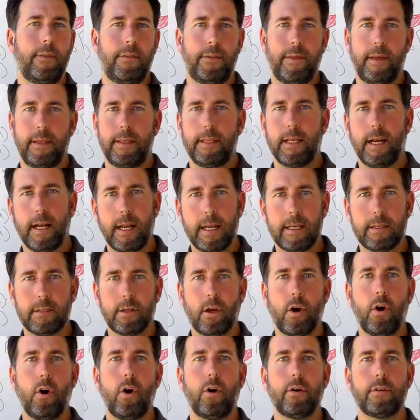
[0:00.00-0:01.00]
then the less
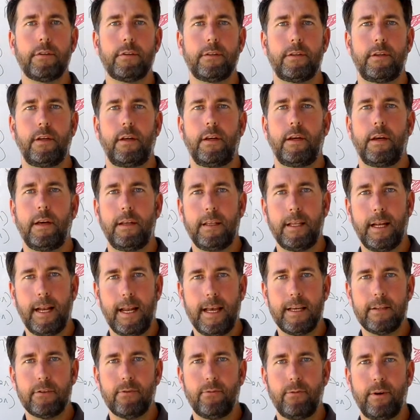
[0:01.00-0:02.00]
cost and the
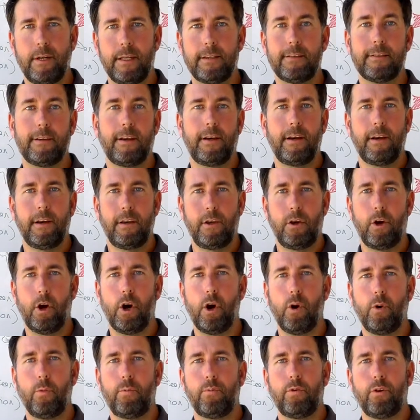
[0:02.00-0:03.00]
less risk your
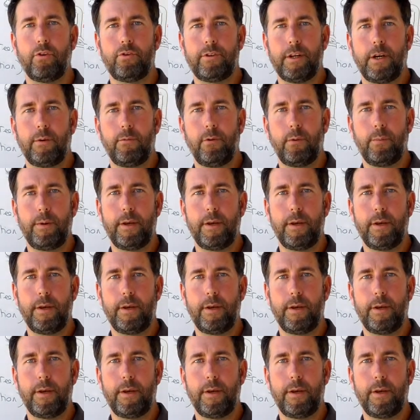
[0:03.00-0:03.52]
whole project will